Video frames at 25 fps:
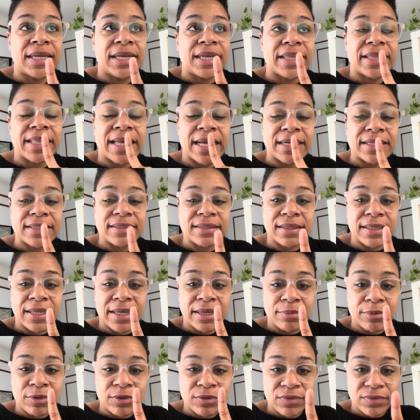that is
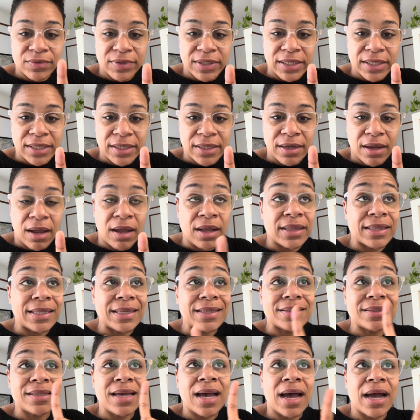labeled vegan on the
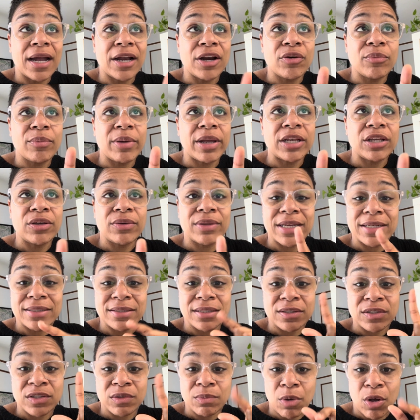entire menu. That's a
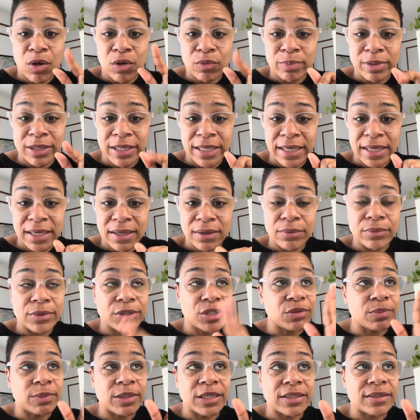small plate,
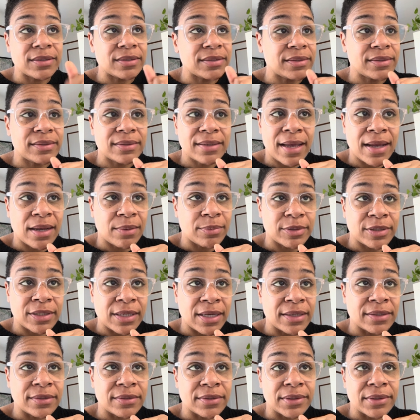which means
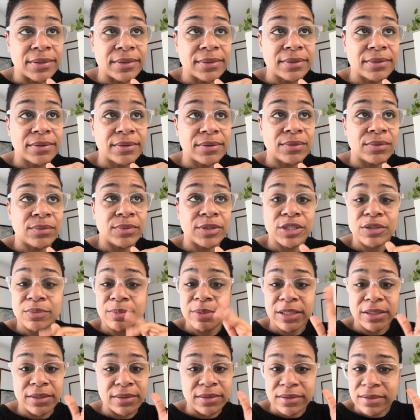appetizer, which
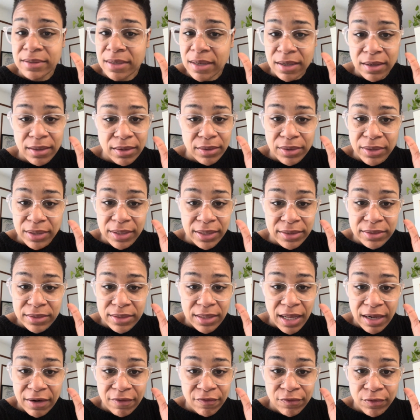means it's
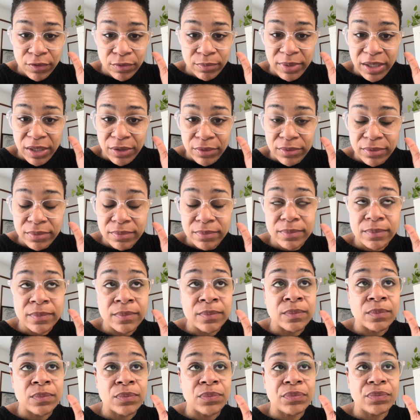not a full meal.
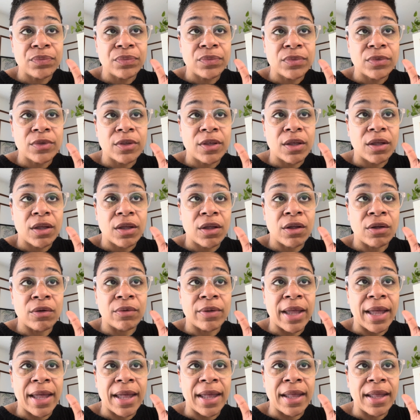
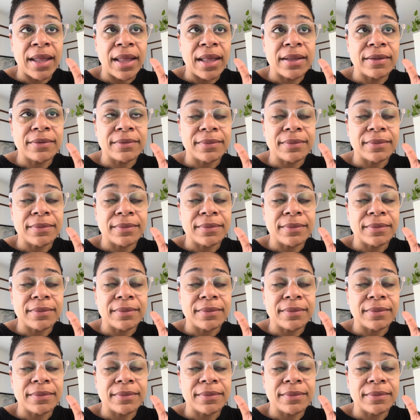Okay.